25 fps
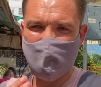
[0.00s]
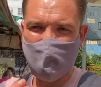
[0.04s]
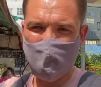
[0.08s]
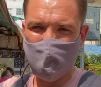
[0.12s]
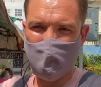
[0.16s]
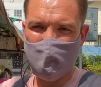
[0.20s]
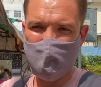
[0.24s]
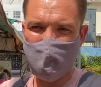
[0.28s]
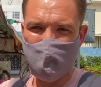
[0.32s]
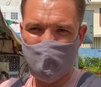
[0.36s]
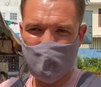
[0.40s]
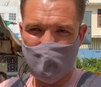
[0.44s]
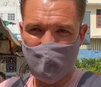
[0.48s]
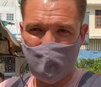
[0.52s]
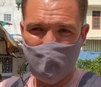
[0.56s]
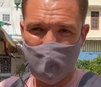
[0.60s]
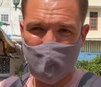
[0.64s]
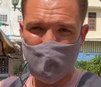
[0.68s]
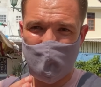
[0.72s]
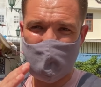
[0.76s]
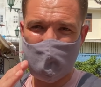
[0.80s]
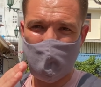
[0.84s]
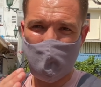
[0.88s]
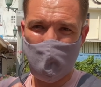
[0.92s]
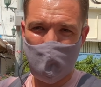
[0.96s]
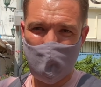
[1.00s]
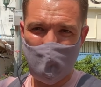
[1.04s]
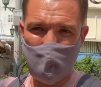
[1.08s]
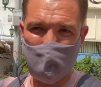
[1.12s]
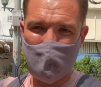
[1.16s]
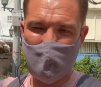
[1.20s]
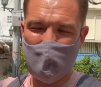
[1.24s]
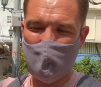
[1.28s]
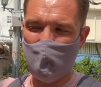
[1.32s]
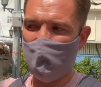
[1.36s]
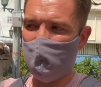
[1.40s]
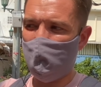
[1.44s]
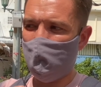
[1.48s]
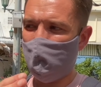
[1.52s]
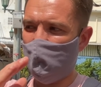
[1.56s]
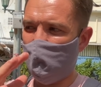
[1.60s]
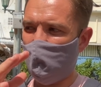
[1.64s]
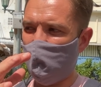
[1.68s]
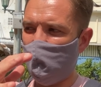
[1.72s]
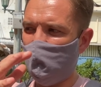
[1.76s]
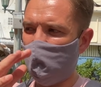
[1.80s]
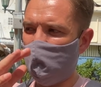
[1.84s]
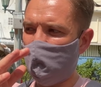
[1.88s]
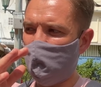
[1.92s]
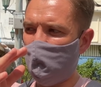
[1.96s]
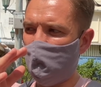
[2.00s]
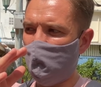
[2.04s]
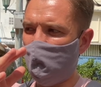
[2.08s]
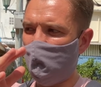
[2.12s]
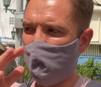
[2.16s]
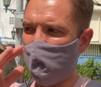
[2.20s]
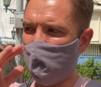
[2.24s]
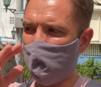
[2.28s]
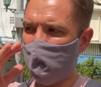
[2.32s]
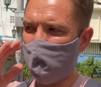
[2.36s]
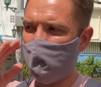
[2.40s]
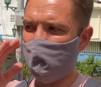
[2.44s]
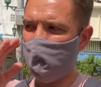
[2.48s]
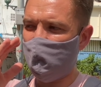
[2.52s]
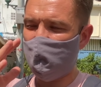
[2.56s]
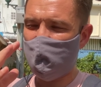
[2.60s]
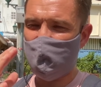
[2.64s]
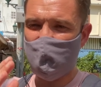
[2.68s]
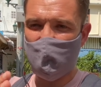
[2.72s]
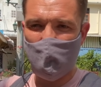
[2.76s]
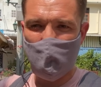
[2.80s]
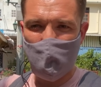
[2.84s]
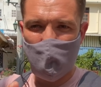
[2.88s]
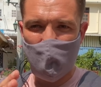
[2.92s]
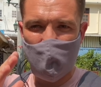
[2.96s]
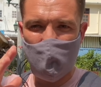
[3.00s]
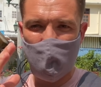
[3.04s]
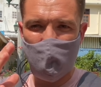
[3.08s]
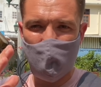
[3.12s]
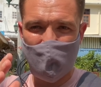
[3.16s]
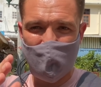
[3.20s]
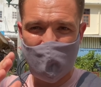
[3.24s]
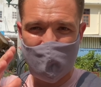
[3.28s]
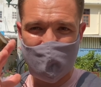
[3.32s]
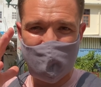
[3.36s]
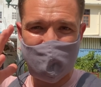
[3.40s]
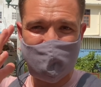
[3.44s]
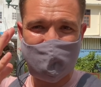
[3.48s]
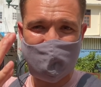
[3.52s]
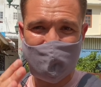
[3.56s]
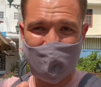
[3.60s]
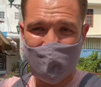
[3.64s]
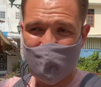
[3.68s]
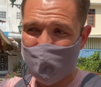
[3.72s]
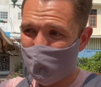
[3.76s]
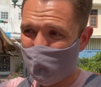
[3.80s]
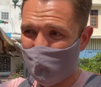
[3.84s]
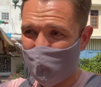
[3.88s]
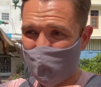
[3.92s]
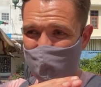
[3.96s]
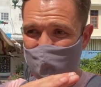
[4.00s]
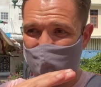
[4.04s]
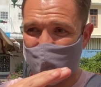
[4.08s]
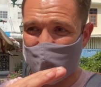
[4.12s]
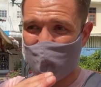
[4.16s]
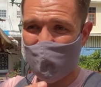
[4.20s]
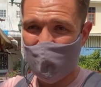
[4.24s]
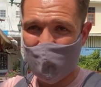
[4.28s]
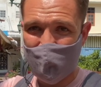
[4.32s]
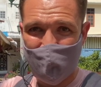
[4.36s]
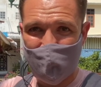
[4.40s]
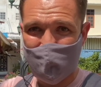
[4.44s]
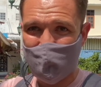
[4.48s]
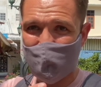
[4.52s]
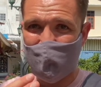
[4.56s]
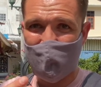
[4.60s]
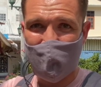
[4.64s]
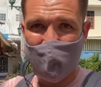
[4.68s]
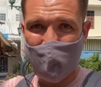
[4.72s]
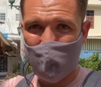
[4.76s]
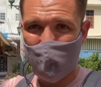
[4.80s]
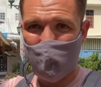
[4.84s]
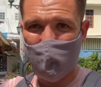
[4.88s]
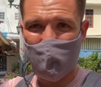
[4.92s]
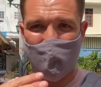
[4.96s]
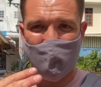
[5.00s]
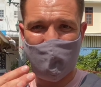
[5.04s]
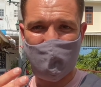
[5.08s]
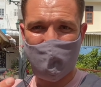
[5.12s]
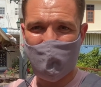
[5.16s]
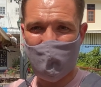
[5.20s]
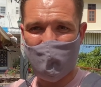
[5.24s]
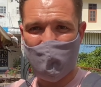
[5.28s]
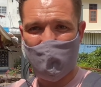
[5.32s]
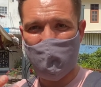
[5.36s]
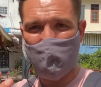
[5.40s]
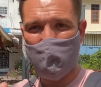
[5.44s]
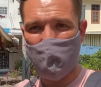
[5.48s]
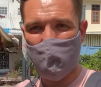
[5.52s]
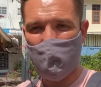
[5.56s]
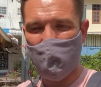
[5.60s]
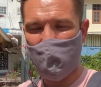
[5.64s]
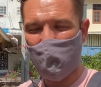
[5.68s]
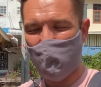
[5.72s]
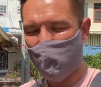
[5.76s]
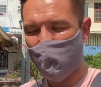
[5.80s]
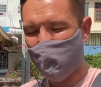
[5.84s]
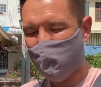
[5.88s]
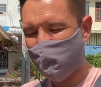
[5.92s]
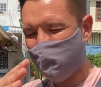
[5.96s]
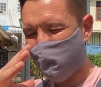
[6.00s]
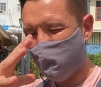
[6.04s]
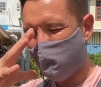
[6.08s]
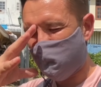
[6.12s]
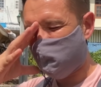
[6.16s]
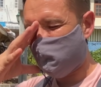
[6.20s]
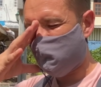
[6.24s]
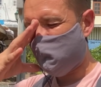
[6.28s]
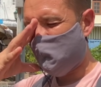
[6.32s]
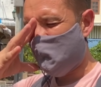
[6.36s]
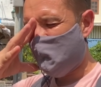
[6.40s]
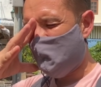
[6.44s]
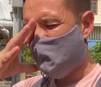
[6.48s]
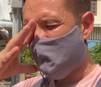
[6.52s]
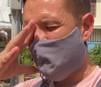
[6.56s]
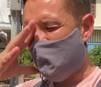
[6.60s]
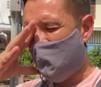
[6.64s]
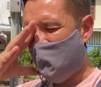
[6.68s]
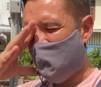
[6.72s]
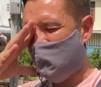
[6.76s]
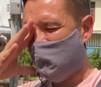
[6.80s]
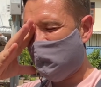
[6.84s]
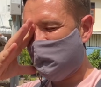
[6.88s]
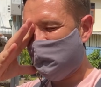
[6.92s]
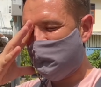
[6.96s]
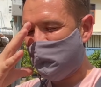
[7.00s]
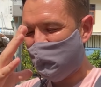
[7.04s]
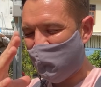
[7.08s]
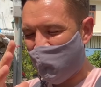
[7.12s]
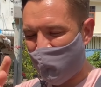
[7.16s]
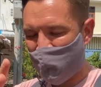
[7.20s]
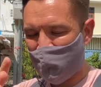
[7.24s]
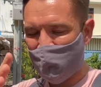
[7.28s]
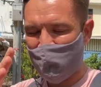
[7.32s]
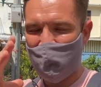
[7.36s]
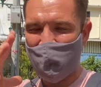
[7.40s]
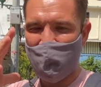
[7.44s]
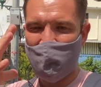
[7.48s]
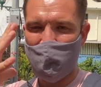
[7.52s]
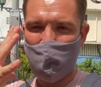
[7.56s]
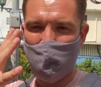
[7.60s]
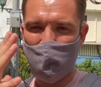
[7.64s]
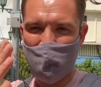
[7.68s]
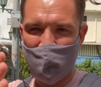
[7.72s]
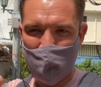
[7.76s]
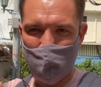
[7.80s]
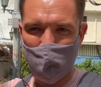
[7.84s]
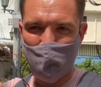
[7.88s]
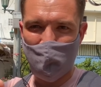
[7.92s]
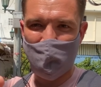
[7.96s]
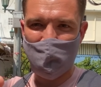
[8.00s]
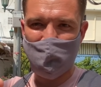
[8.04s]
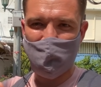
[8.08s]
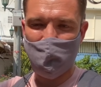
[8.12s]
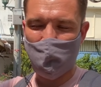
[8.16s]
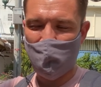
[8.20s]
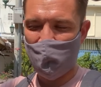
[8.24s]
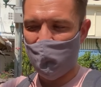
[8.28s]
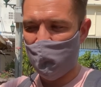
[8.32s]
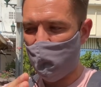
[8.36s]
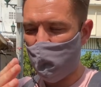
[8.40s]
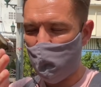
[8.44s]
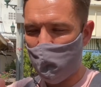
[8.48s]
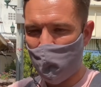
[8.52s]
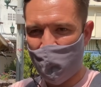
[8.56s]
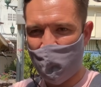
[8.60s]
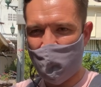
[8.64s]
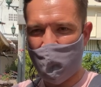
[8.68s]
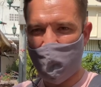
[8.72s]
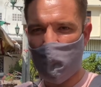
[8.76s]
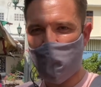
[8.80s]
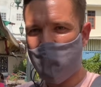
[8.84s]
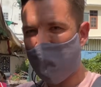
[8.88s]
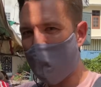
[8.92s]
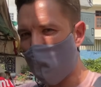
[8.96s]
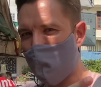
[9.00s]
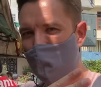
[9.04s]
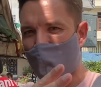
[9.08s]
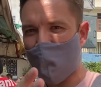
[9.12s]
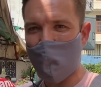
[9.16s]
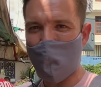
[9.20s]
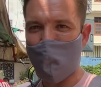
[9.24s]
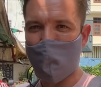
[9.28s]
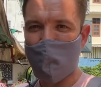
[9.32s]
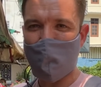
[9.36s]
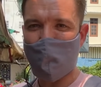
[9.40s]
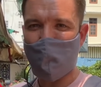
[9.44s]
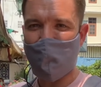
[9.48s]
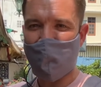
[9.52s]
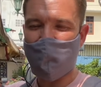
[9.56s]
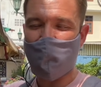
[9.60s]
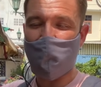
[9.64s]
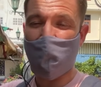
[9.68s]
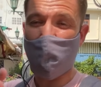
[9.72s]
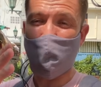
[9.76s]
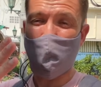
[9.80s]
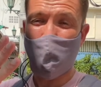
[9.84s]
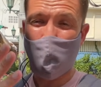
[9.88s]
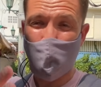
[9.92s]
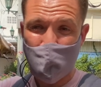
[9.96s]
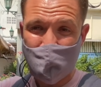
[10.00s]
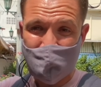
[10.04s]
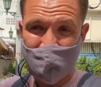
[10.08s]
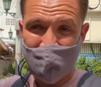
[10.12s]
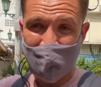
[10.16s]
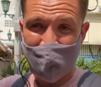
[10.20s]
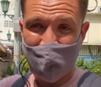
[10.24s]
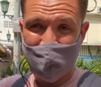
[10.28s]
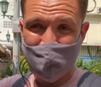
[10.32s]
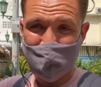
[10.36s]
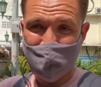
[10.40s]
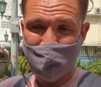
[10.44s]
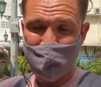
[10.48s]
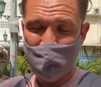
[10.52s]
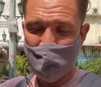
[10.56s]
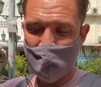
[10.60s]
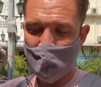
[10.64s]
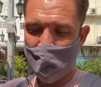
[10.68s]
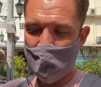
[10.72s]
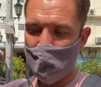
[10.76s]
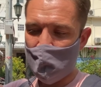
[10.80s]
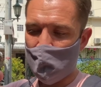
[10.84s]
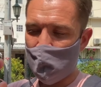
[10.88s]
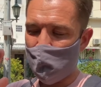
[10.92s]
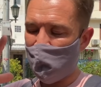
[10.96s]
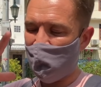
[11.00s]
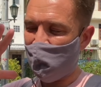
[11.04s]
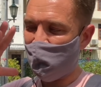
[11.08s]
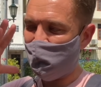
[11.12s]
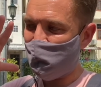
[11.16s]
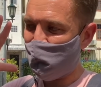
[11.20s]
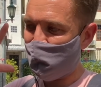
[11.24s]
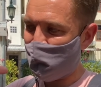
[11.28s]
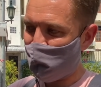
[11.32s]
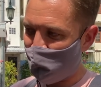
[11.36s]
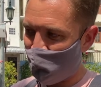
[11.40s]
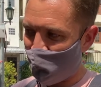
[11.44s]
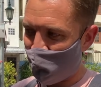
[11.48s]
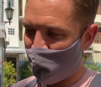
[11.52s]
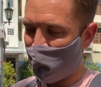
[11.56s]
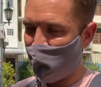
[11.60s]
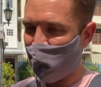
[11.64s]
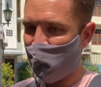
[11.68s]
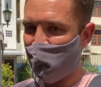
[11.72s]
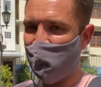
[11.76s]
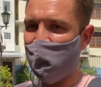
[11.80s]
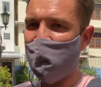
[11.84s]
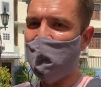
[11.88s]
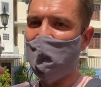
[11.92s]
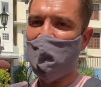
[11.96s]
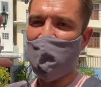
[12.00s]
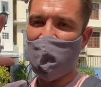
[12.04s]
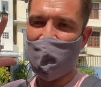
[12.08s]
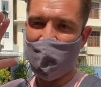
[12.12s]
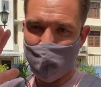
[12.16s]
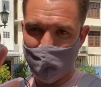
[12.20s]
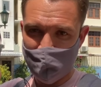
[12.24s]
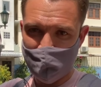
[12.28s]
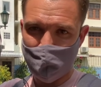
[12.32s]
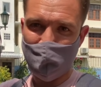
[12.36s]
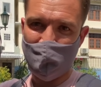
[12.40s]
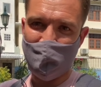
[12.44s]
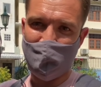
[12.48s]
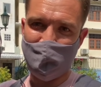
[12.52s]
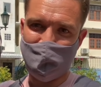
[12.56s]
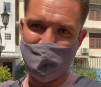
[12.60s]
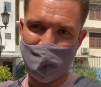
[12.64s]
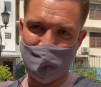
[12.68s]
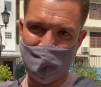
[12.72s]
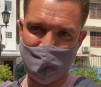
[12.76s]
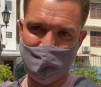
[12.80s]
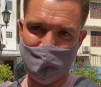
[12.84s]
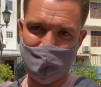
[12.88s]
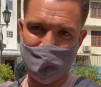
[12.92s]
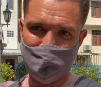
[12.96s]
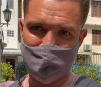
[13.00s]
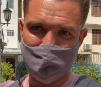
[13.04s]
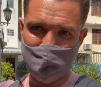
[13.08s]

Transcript: is what street food is all about for me. Like, just someone cooking the same dish day in, day out for like 30, 40 years. So it's exactly how they want it to be. You might go there, it might not be to your taste, but that's exactly how it's meant to taste.